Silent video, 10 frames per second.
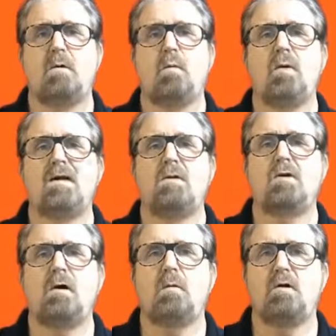we can
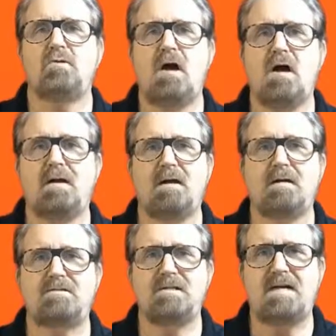talk
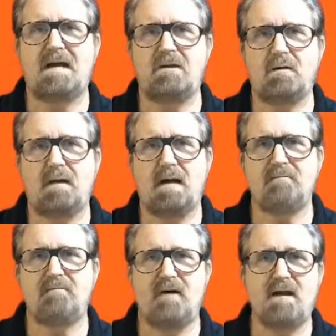together and
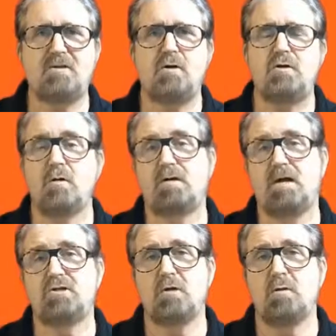fine-tune your
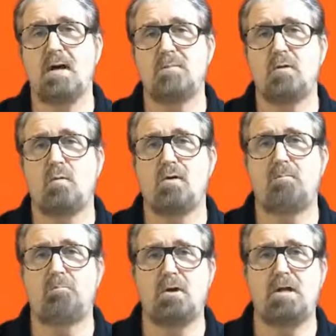attention grabber with
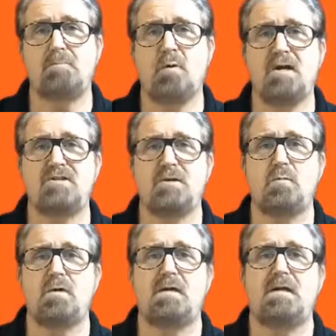bullet points that
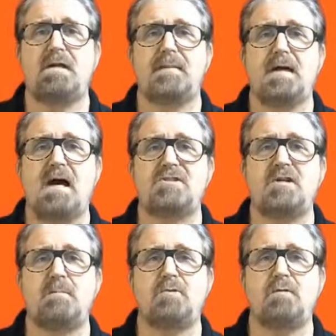will cause
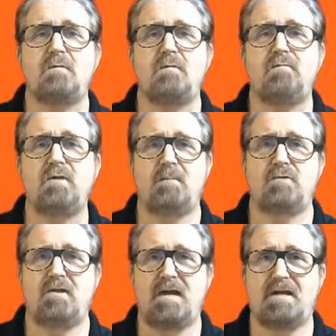them to flip
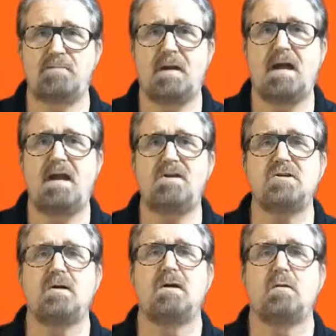to the next page
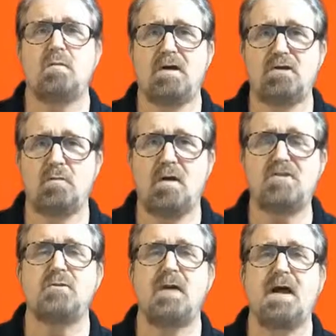and read your
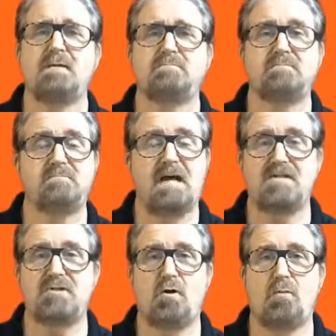resume.
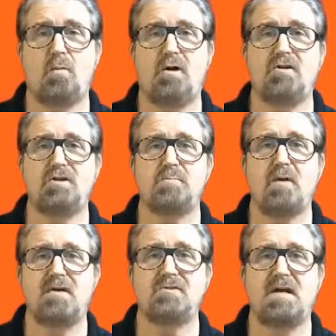That's the whole point of this
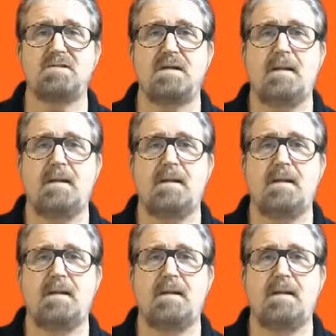process.